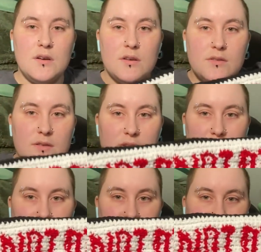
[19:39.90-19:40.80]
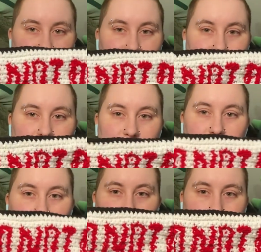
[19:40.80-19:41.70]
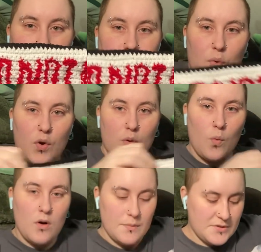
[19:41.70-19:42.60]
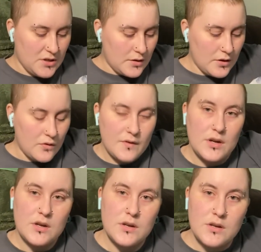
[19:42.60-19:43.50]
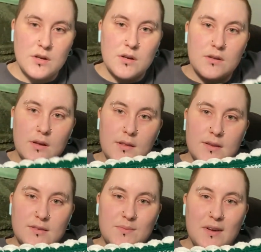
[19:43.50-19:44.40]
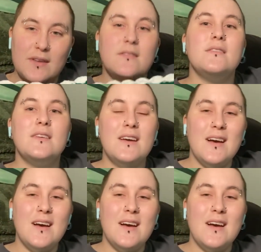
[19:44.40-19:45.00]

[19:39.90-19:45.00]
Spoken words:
So this one's definitely more warped all over than this one.